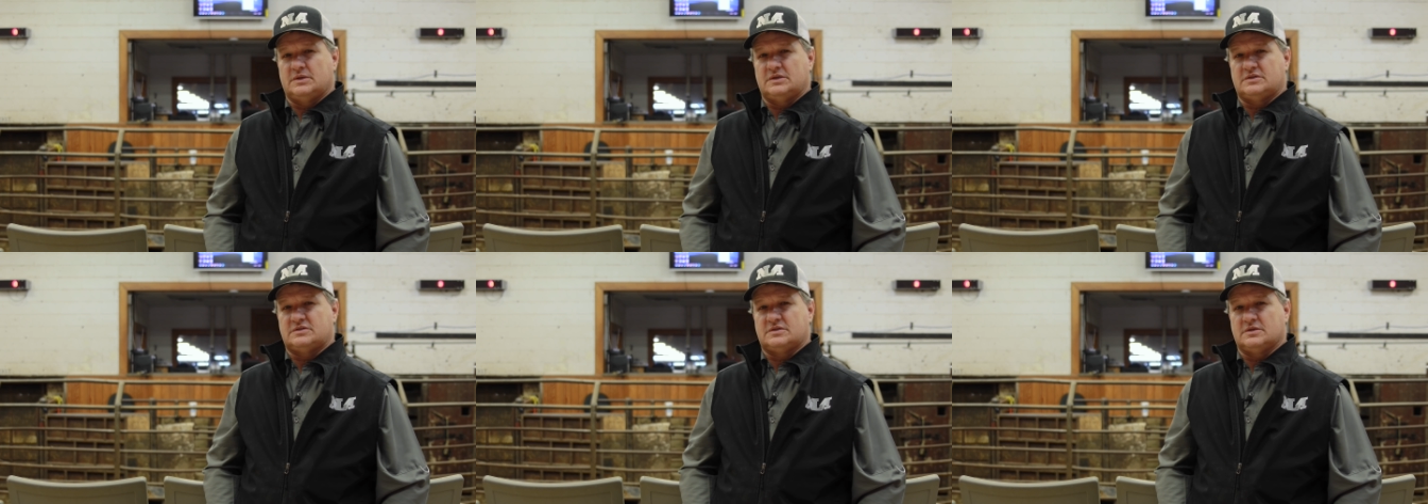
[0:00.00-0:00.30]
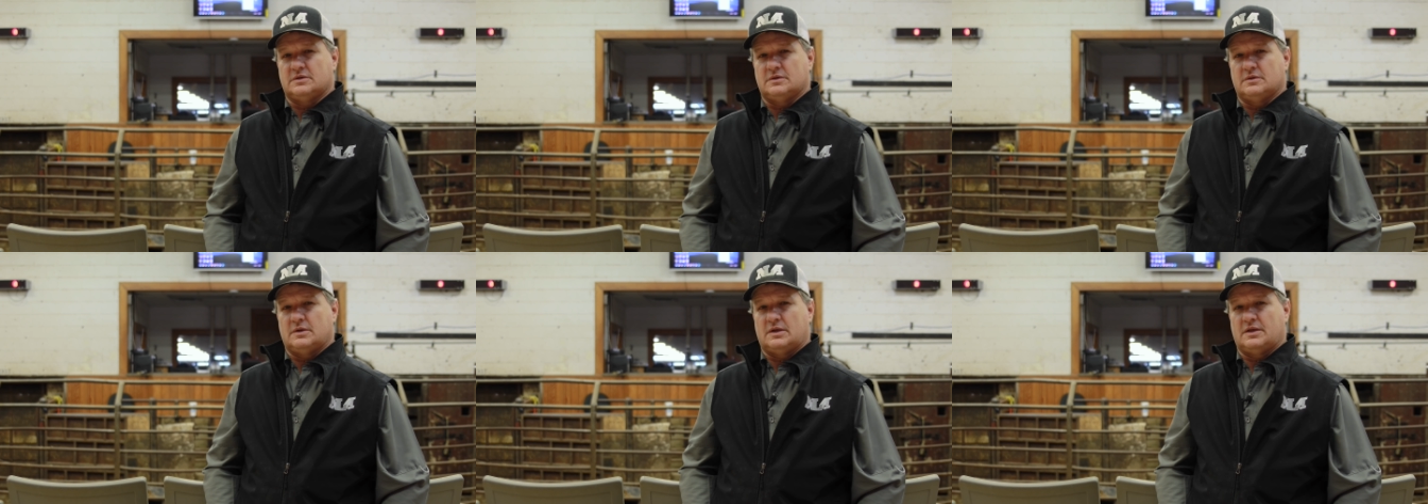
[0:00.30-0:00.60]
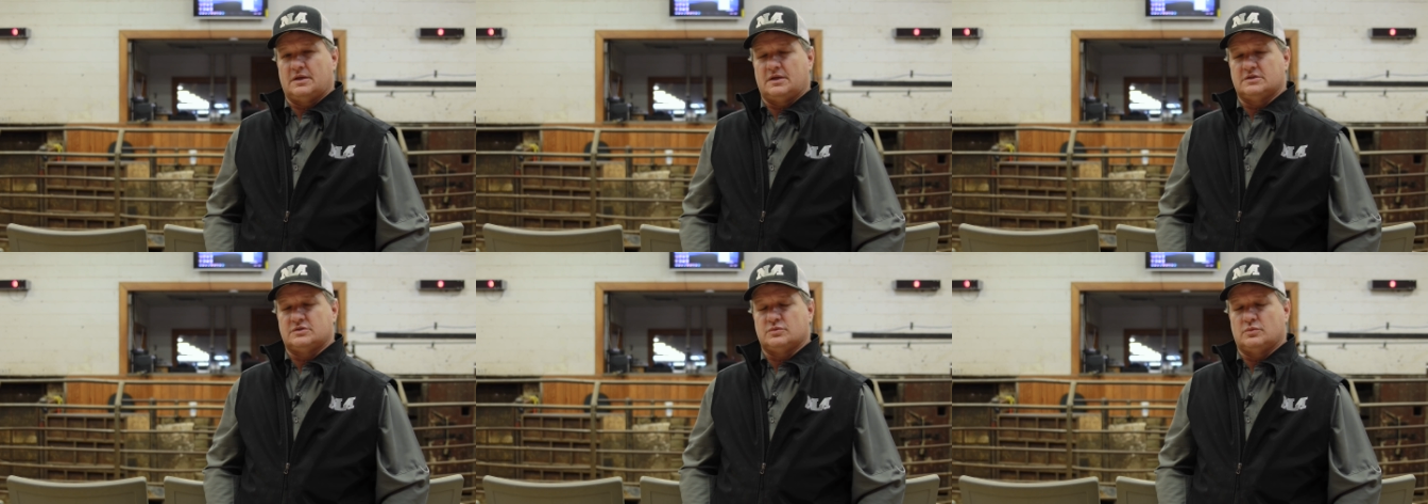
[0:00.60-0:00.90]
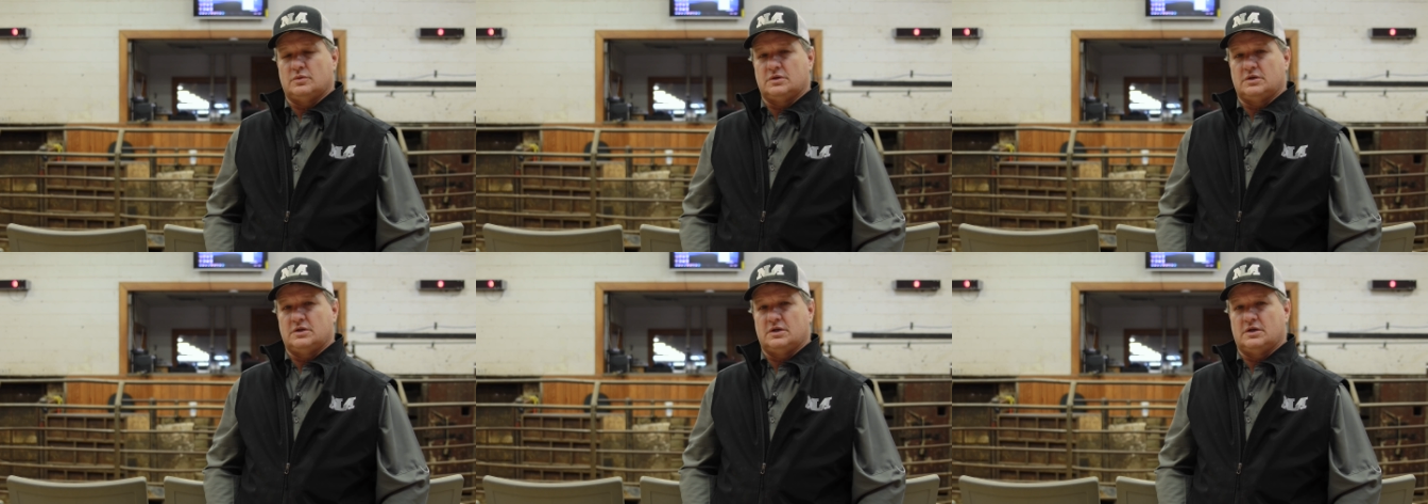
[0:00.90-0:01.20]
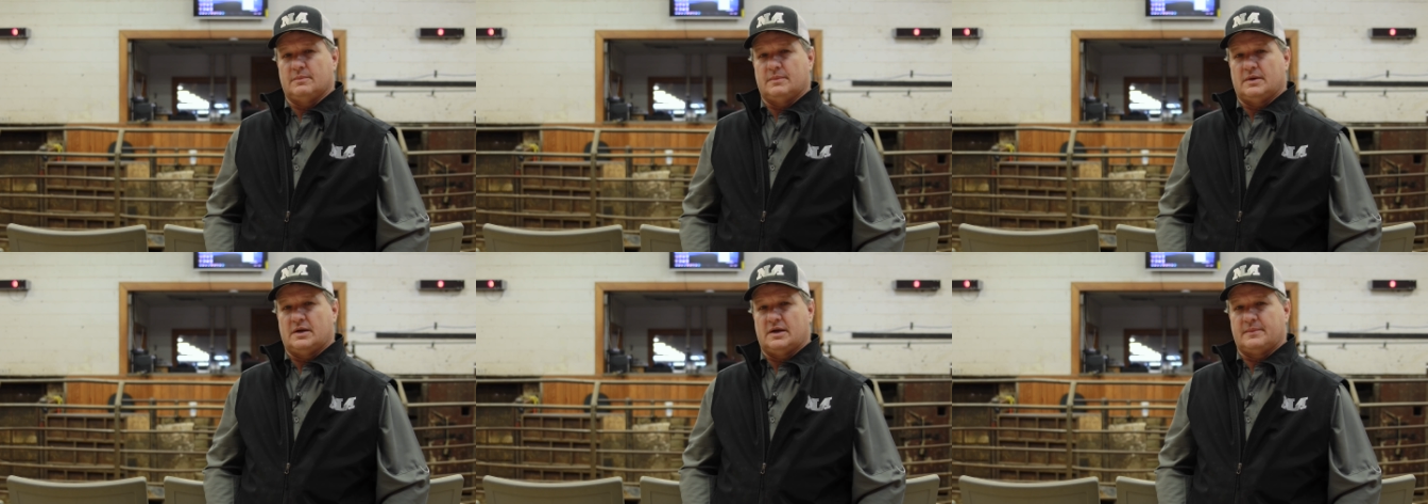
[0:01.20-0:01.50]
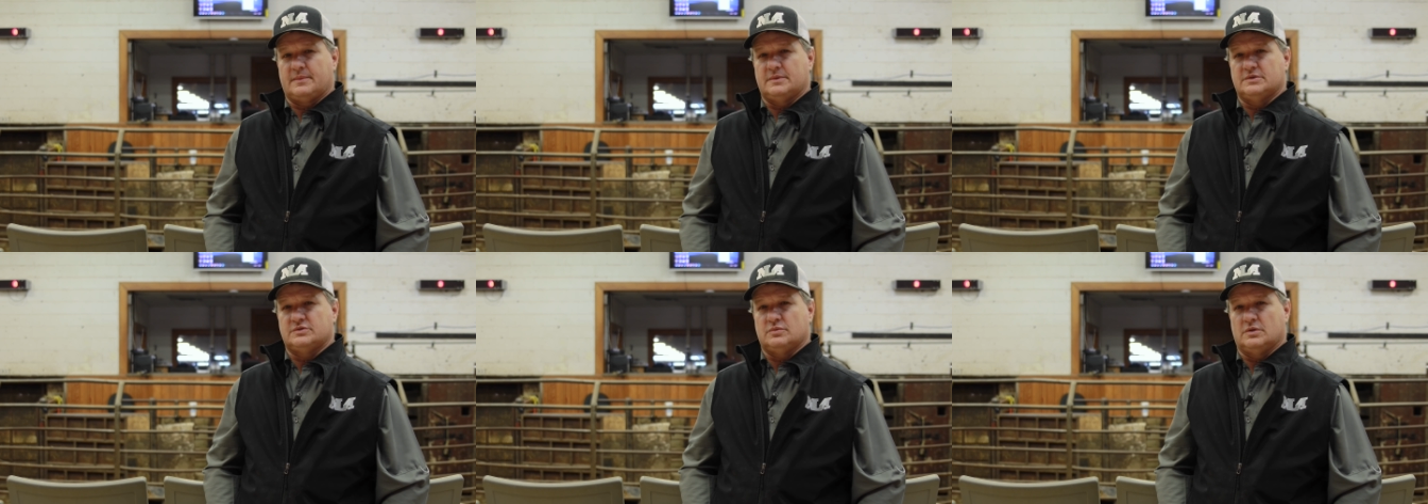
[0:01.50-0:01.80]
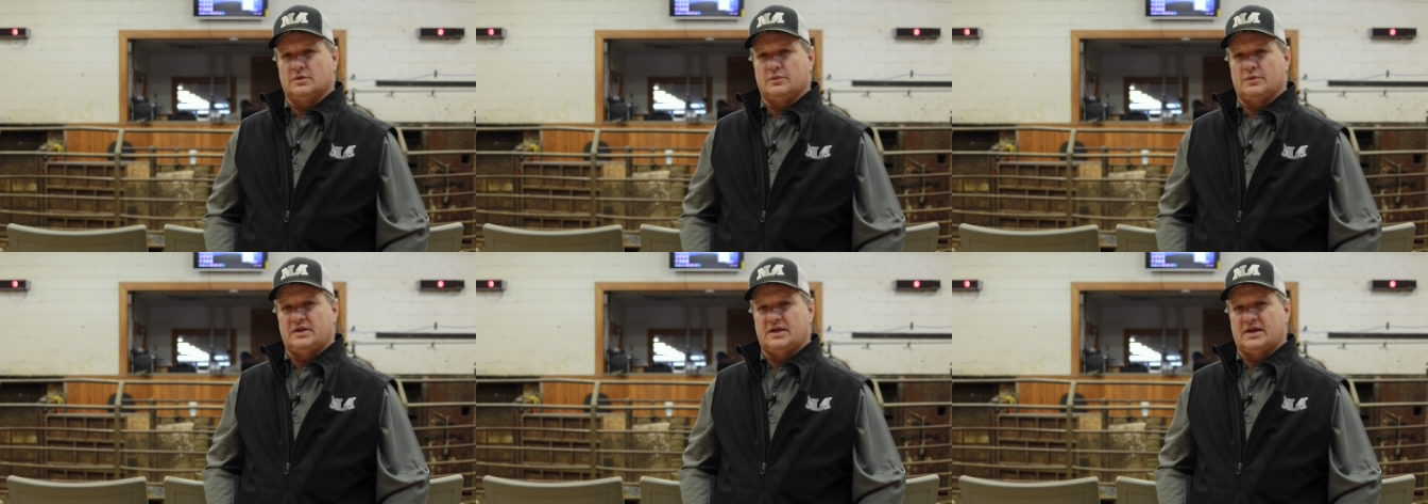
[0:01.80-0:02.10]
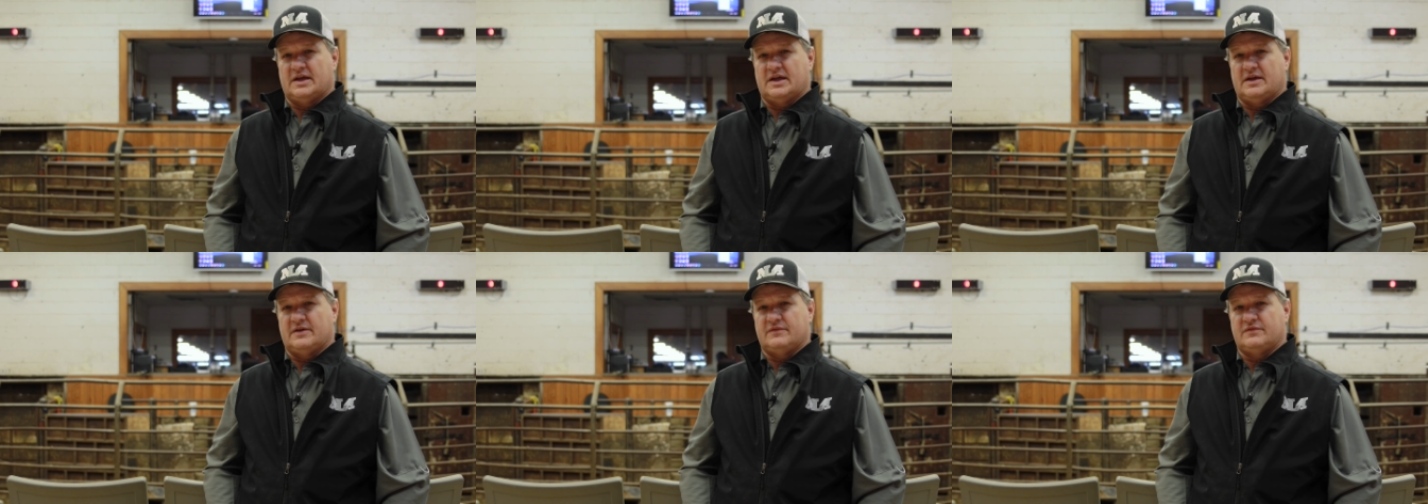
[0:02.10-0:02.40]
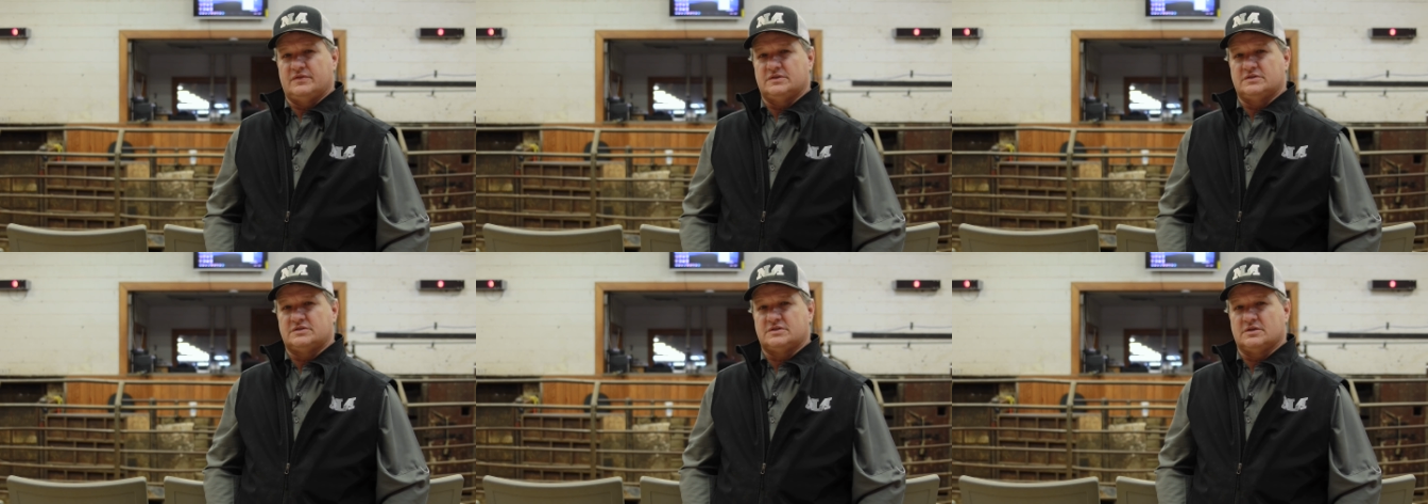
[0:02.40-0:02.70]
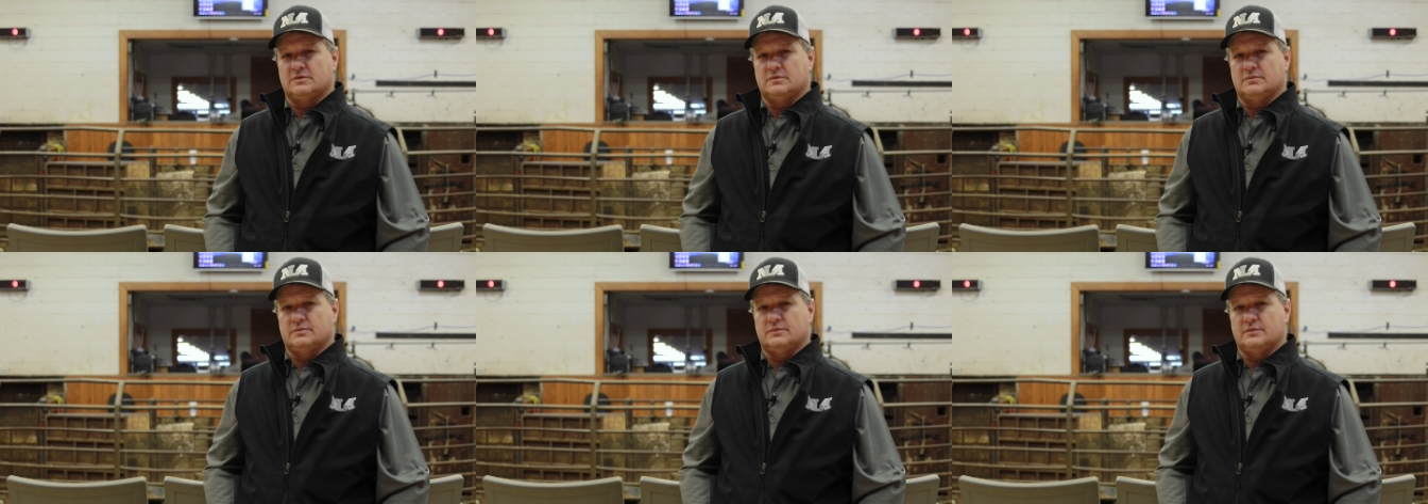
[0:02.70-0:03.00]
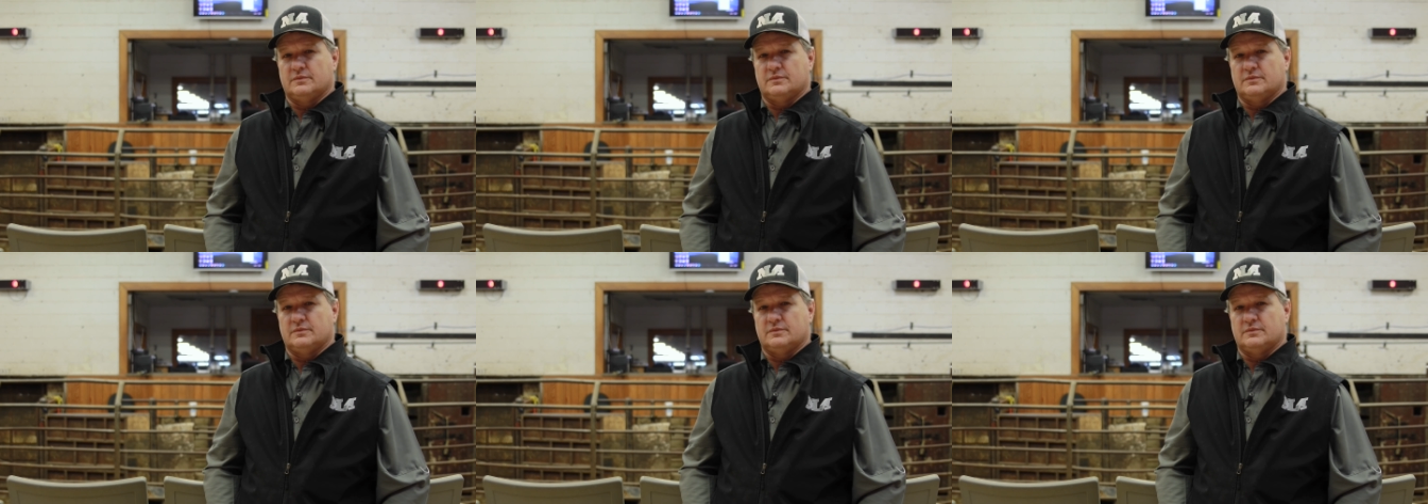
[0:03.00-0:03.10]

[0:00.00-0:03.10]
it's, I think it's one gigabyte is what we have. And so